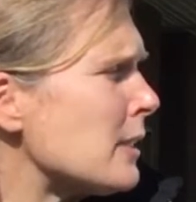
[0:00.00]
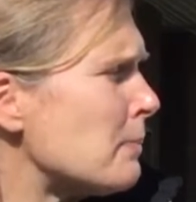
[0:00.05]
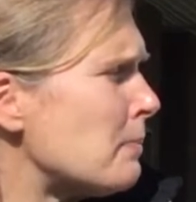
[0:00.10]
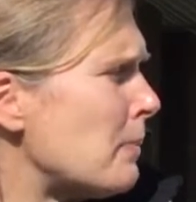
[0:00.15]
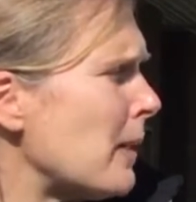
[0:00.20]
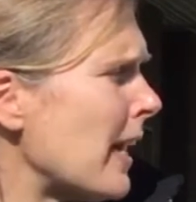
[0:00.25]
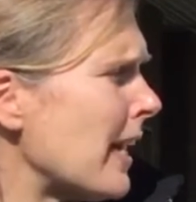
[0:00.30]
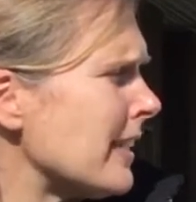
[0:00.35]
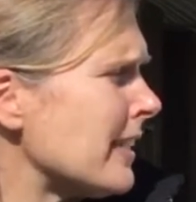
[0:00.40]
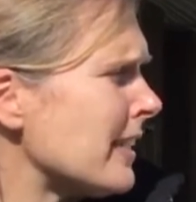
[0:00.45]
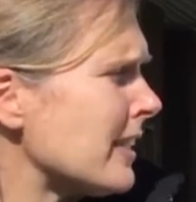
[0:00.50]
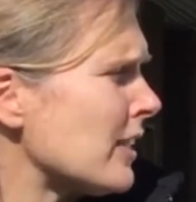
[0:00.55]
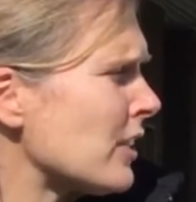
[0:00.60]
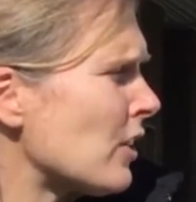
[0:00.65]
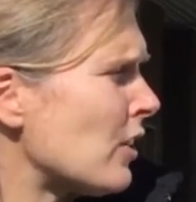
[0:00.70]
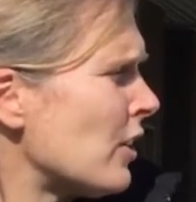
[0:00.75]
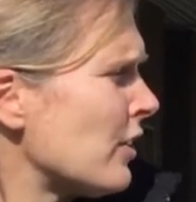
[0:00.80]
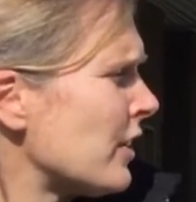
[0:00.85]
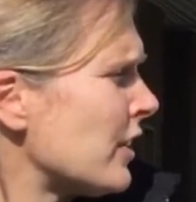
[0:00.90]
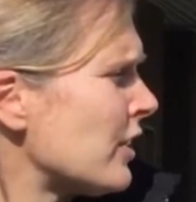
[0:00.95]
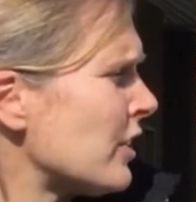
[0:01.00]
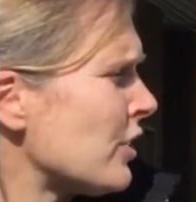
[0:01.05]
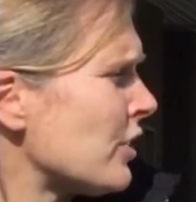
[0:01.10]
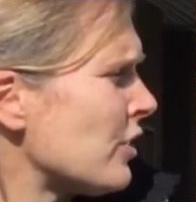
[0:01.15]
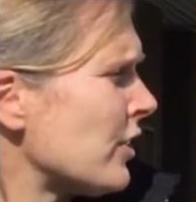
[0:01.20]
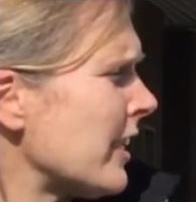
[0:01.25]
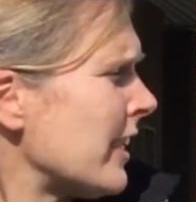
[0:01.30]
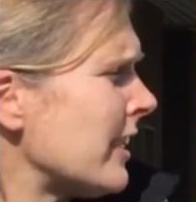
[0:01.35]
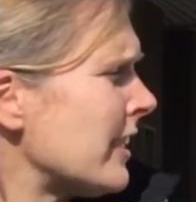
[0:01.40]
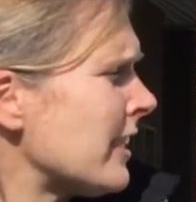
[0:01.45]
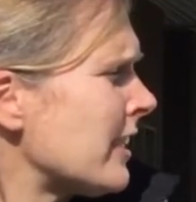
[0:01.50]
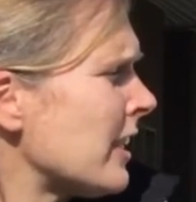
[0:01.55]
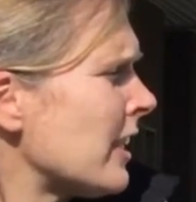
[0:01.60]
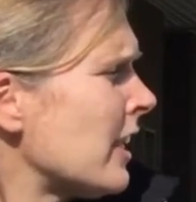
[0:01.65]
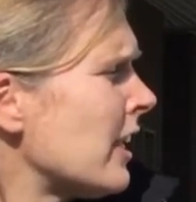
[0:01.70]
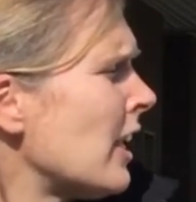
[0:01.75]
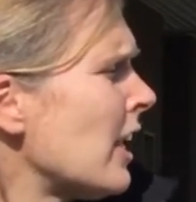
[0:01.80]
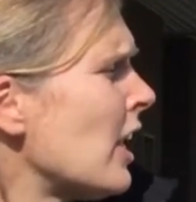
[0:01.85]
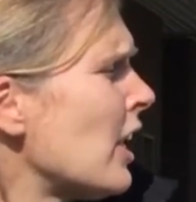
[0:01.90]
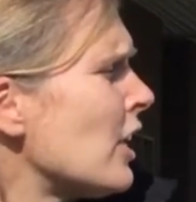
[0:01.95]
best on the streets.
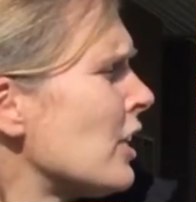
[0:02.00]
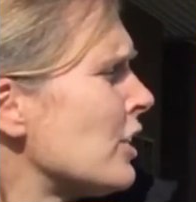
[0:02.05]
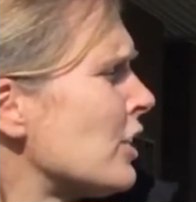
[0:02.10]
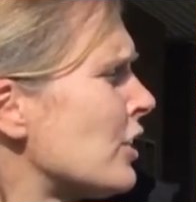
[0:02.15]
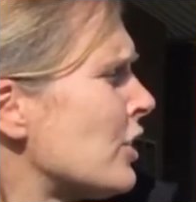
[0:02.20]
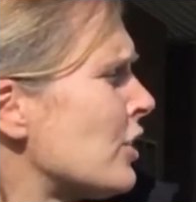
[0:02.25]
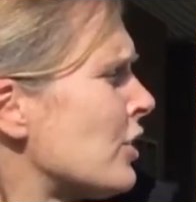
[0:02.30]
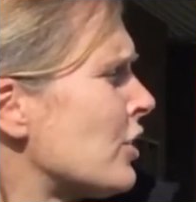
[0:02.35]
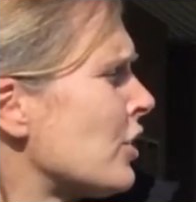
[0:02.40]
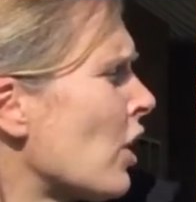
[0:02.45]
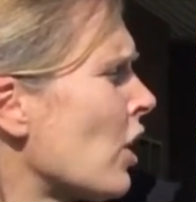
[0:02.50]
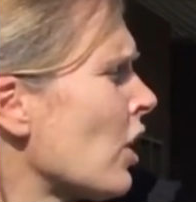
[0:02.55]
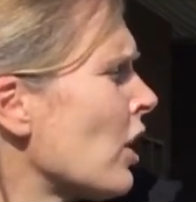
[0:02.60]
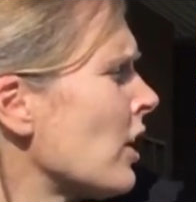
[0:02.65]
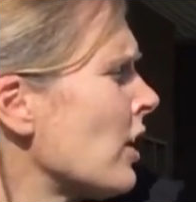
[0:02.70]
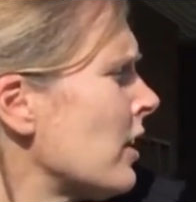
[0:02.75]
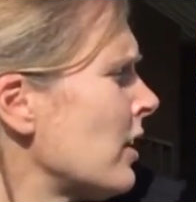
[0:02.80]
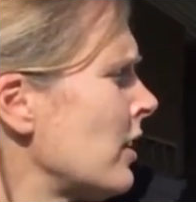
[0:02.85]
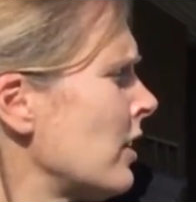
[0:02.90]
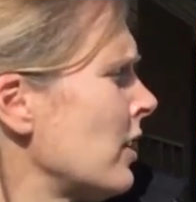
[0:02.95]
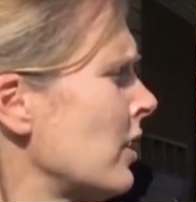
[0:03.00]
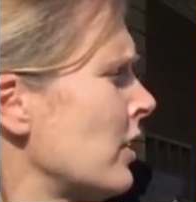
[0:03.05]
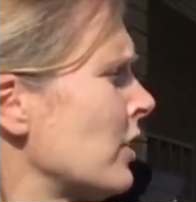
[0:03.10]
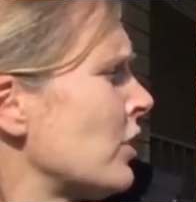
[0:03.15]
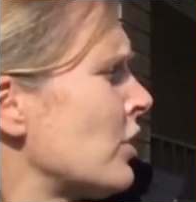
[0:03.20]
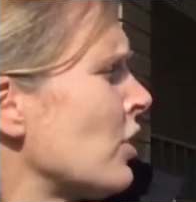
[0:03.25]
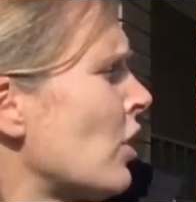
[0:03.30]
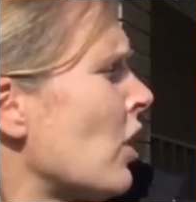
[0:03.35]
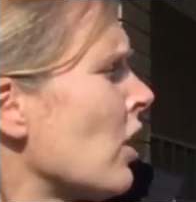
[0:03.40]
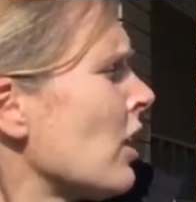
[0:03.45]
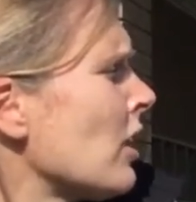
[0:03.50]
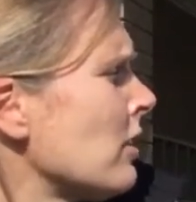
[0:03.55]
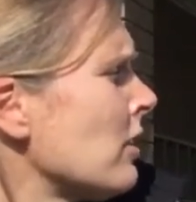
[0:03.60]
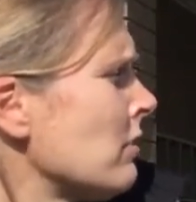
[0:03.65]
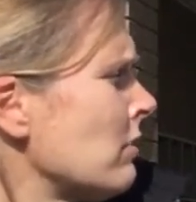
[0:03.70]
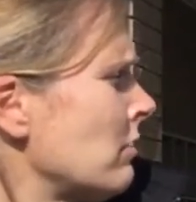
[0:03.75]
Dar, dar,